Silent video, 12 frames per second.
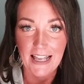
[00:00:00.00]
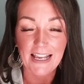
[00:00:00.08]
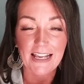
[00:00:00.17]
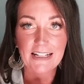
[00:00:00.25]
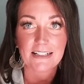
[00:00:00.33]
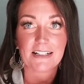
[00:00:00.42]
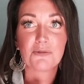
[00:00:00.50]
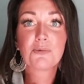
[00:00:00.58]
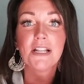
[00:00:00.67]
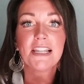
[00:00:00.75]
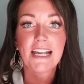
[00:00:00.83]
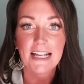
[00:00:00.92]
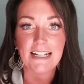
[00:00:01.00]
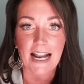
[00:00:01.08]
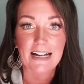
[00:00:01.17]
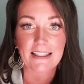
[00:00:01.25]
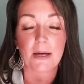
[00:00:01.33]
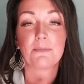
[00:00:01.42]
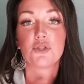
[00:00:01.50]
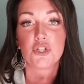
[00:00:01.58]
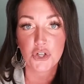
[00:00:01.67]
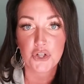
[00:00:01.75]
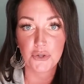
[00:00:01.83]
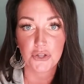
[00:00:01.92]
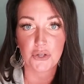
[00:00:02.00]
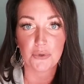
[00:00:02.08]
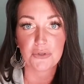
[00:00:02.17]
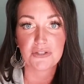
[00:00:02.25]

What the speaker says: It can really connect them to you.